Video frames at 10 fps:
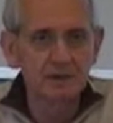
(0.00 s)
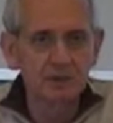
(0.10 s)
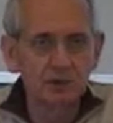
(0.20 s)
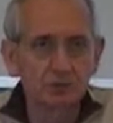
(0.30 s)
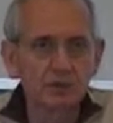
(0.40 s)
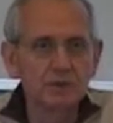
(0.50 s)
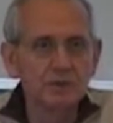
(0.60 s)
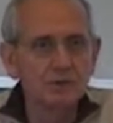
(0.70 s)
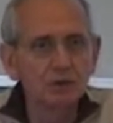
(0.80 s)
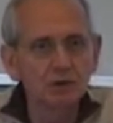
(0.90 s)
could be
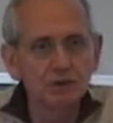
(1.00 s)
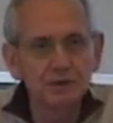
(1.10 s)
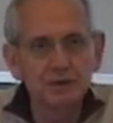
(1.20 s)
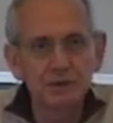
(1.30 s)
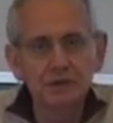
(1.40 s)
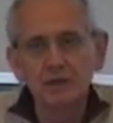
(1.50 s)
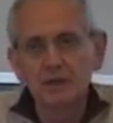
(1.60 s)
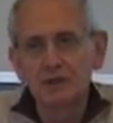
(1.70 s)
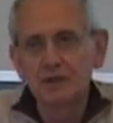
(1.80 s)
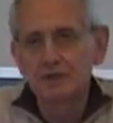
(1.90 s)
installed
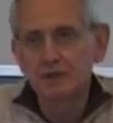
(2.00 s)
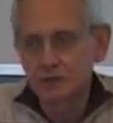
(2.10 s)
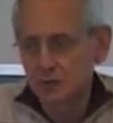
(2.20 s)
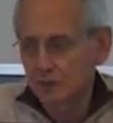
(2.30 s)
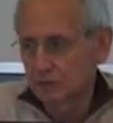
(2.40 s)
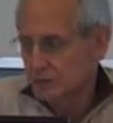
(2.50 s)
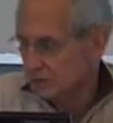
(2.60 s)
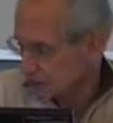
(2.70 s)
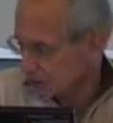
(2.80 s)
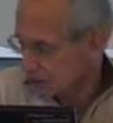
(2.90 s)
in the
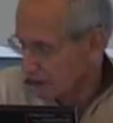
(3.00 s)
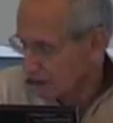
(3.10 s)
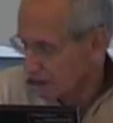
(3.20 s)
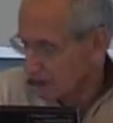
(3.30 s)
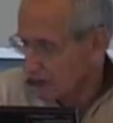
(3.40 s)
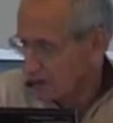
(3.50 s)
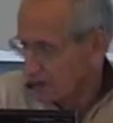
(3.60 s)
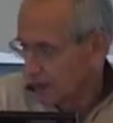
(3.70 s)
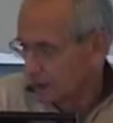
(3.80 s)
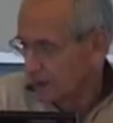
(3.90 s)
service,
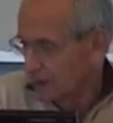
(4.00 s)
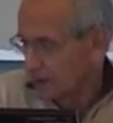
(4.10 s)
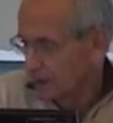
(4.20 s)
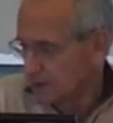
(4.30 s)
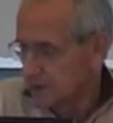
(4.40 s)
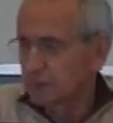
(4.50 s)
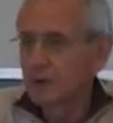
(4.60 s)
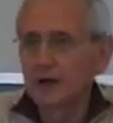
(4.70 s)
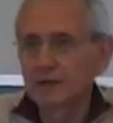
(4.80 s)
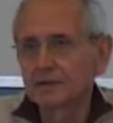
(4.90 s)
then
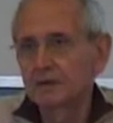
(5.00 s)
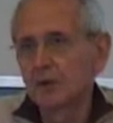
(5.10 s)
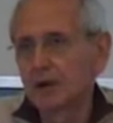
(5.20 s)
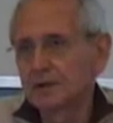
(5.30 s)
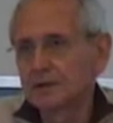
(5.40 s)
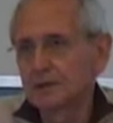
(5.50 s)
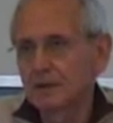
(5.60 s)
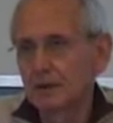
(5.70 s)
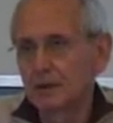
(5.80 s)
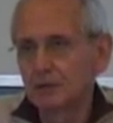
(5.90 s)
supply and demand
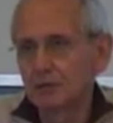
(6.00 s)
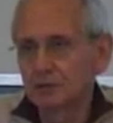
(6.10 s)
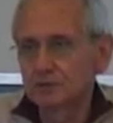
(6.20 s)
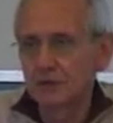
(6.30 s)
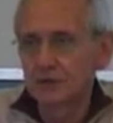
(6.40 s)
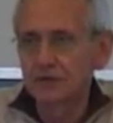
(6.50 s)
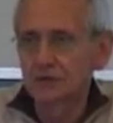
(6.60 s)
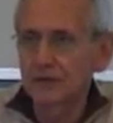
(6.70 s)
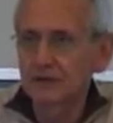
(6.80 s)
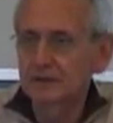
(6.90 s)
would take
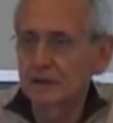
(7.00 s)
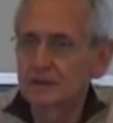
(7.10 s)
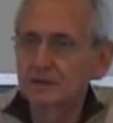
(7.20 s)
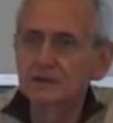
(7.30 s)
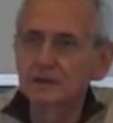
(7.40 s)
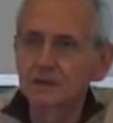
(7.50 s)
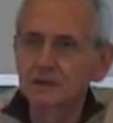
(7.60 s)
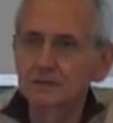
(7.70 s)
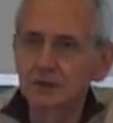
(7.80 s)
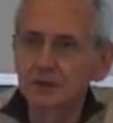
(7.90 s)
effect, and
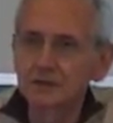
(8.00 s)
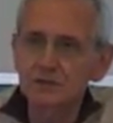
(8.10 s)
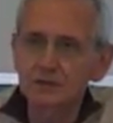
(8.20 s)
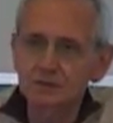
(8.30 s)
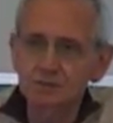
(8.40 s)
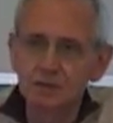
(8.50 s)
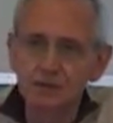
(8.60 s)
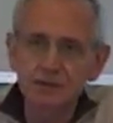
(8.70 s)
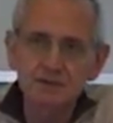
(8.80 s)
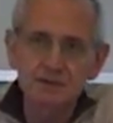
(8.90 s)
funds or
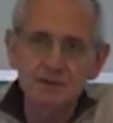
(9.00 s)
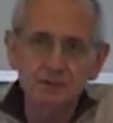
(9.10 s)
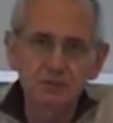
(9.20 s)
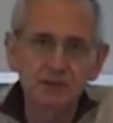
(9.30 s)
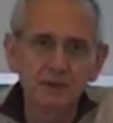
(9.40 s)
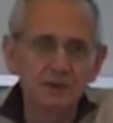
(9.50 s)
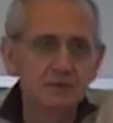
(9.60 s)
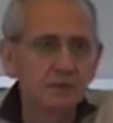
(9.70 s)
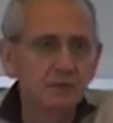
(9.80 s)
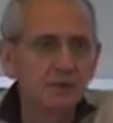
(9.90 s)
monies will
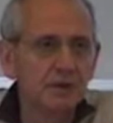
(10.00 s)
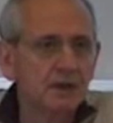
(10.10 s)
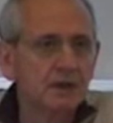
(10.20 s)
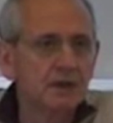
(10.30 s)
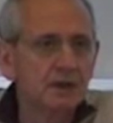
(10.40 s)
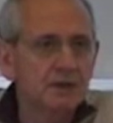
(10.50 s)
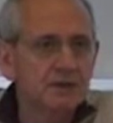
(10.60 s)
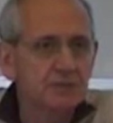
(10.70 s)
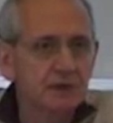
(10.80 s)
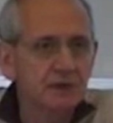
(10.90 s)
be
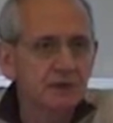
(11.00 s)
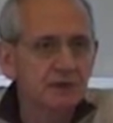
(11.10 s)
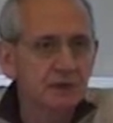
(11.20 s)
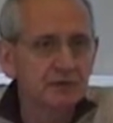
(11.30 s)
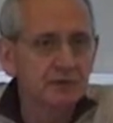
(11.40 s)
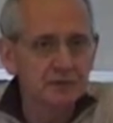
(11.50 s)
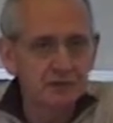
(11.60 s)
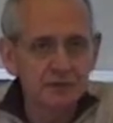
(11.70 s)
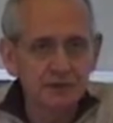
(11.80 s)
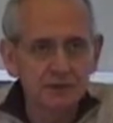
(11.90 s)
spent
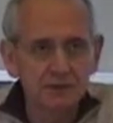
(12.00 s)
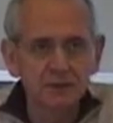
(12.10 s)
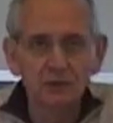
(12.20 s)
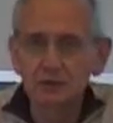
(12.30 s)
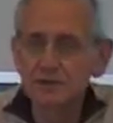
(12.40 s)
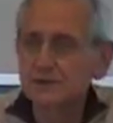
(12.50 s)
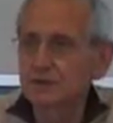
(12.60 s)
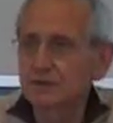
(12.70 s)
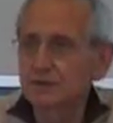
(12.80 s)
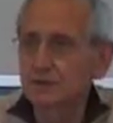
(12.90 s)
efficiently in accordance
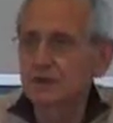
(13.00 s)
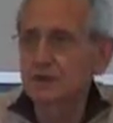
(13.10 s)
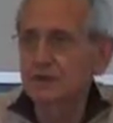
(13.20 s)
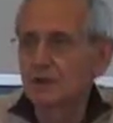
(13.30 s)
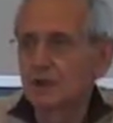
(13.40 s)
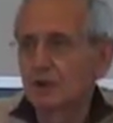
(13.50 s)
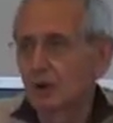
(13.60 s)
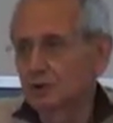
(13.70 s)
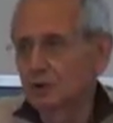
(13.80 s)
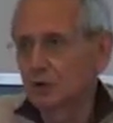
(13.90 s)
with the
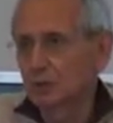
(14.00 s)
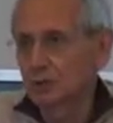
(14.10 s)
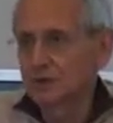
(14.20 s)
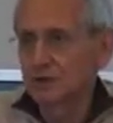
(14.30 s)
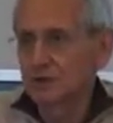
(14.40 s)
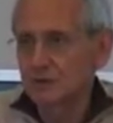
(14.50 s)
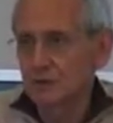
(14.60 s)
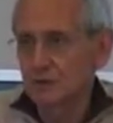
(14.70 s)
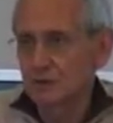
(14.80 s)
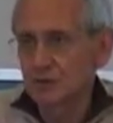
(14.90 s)
long-term objectives
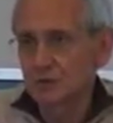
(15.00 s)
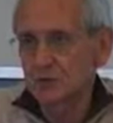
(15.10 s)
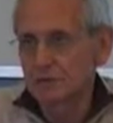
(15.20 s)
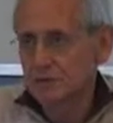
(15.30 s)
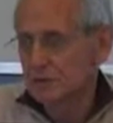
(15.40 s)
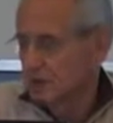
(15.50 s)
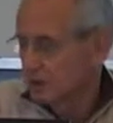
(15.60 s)
of the service.